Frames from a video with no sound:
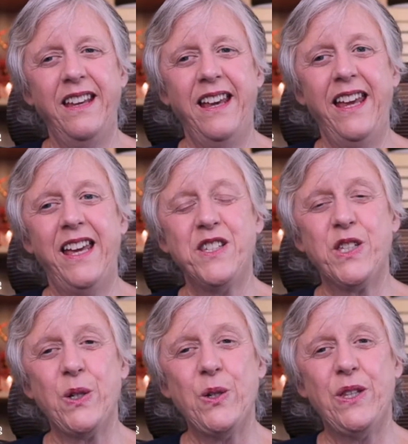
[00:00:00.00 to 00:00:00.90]
And
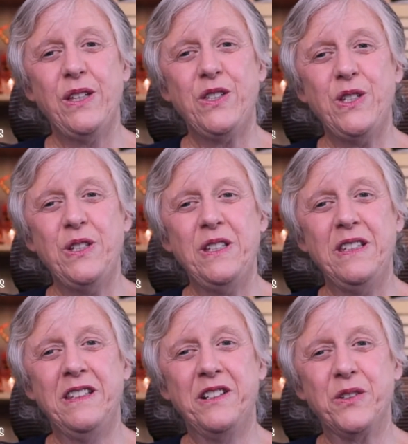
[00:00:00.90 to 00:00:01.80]
so
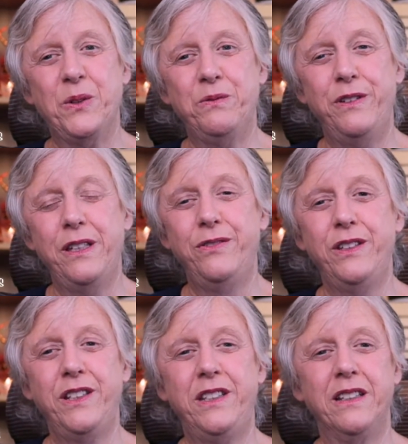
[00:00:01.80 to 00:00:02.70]
there's a
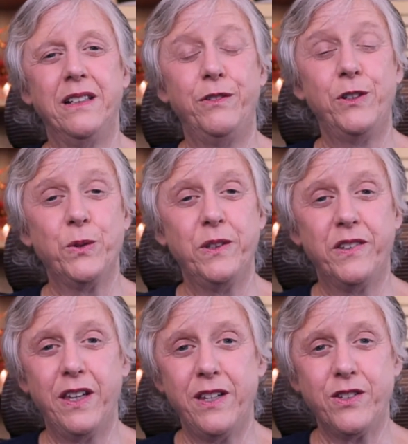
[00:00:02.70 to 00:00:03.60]
vivid
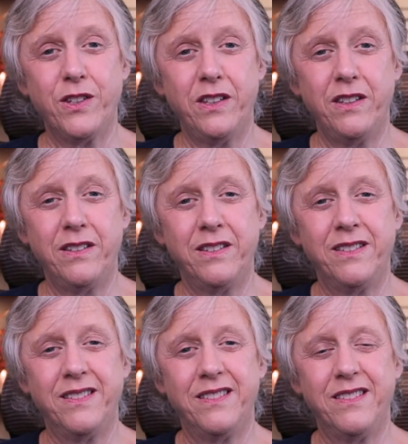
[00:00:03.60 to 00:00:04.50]
visualization
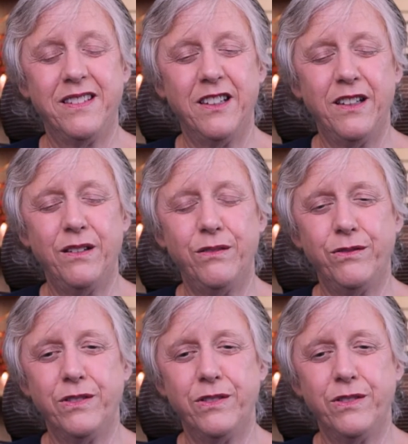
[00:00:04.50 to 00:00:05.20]
of